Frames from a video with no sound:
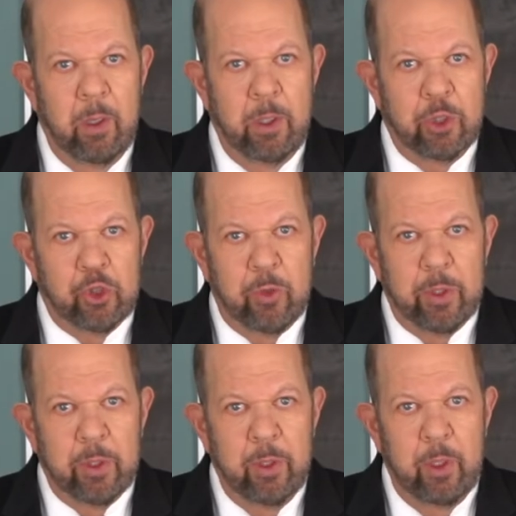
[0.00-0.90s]
In
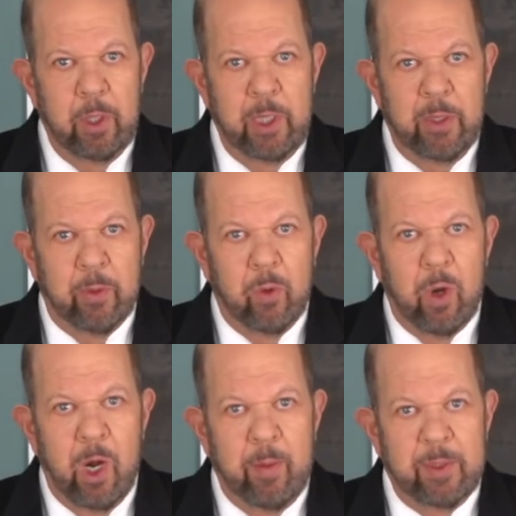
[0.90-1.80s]
short, the
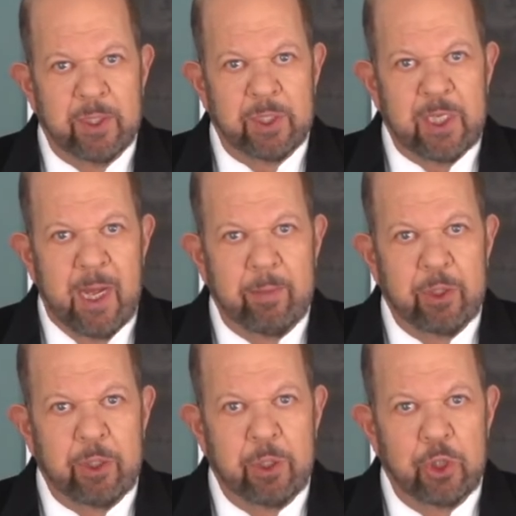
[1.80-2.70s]
requirements
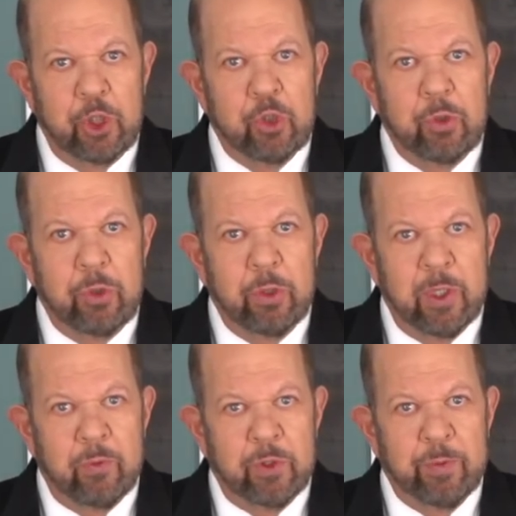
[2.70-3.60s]
established ensure
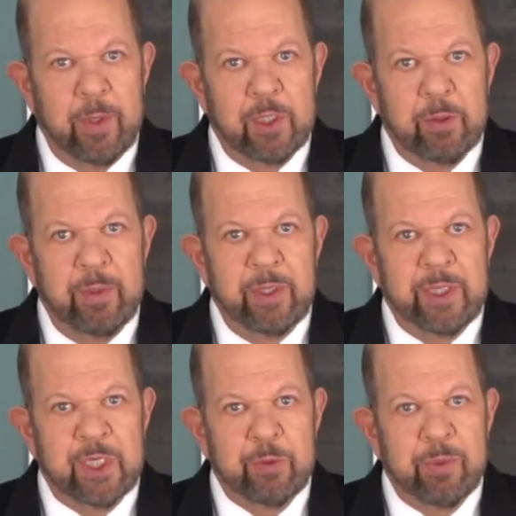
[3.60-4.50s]
that
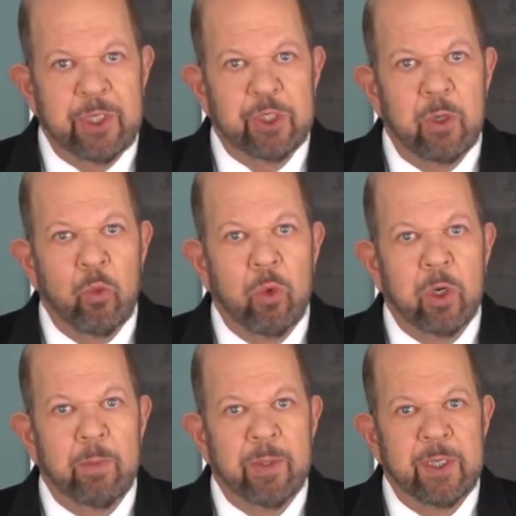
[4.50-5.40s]
responsibility is placed on
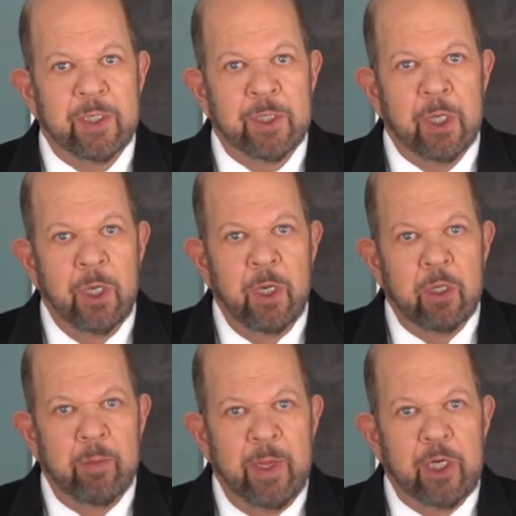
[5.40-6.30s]
workplaces
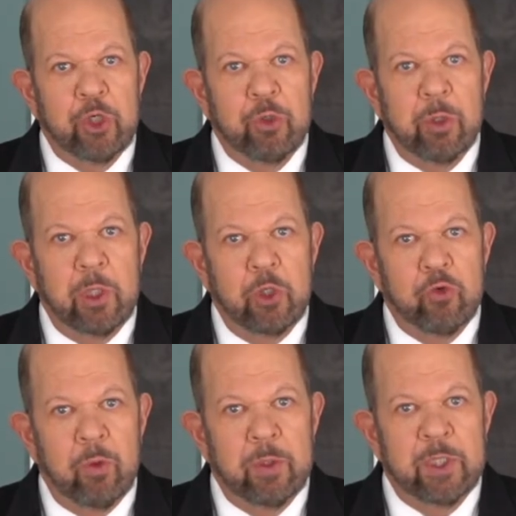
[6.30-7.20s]
to make sure
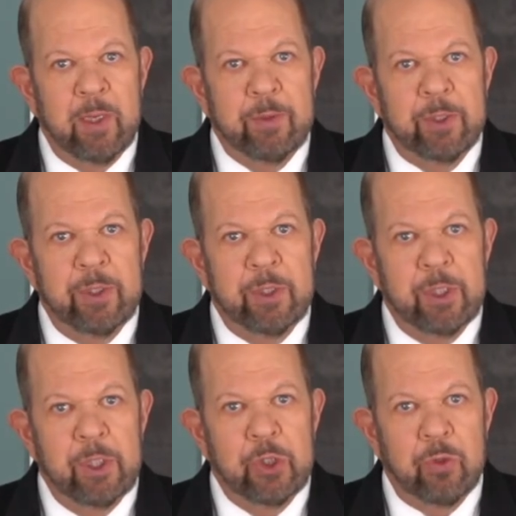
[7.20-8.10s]
controlled
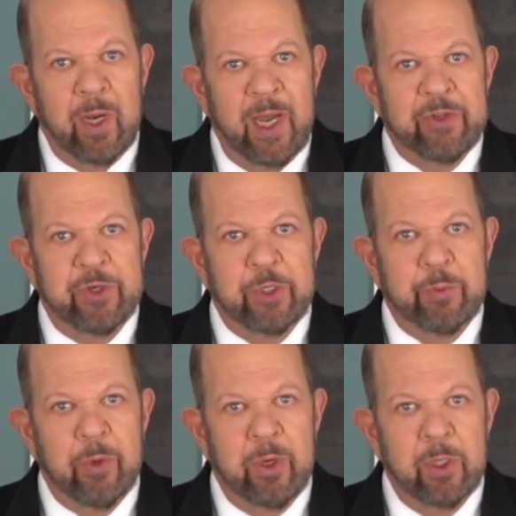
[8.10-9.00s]
substances or hazardous
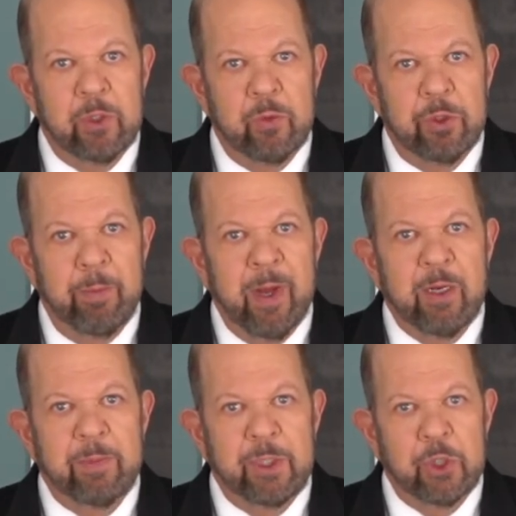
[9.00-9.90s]
products which
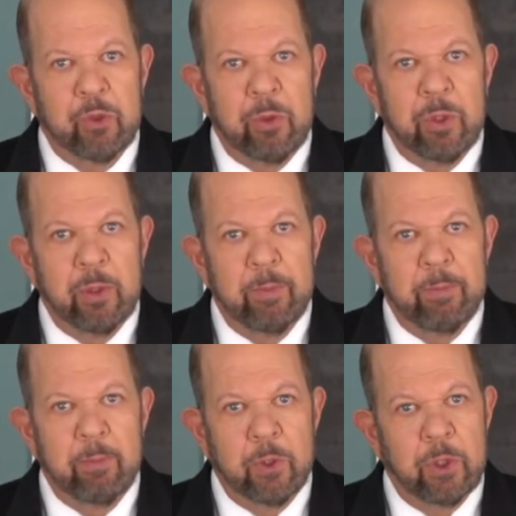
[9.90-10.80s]
might be stored,
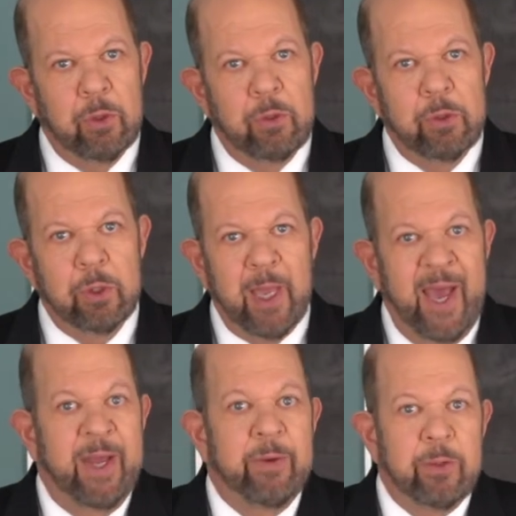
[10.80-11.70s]
used,
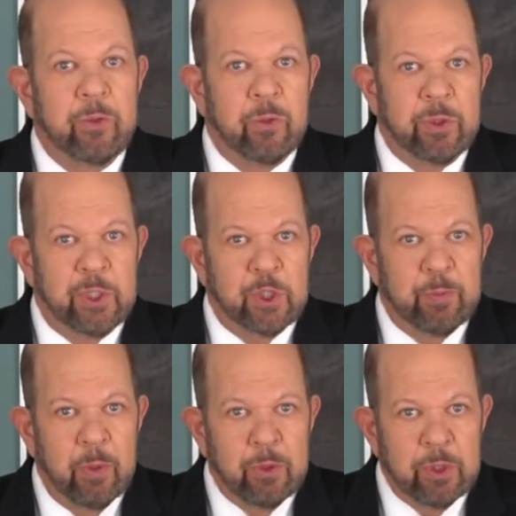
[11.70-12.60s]
handled, or
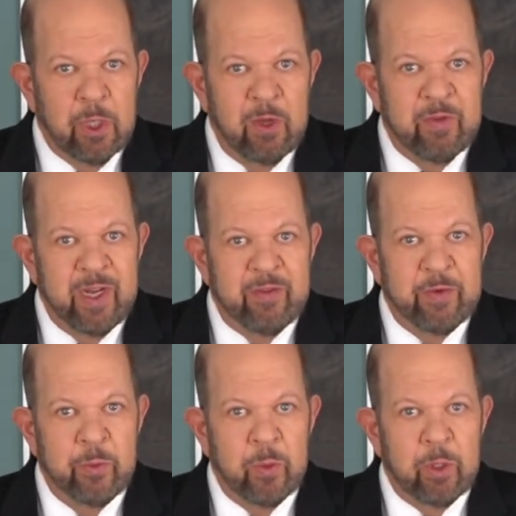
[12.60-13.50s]
disposed of at
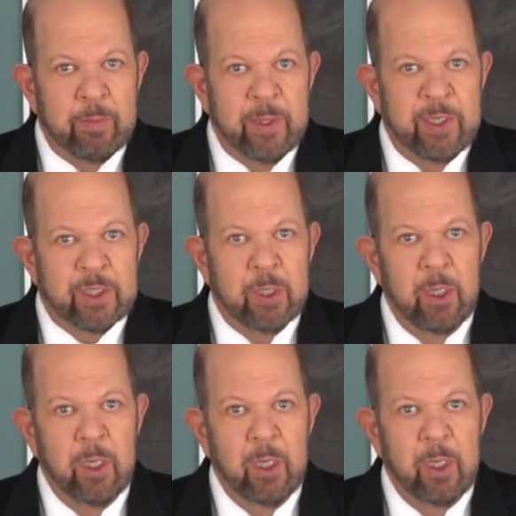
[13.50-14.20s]
every workplace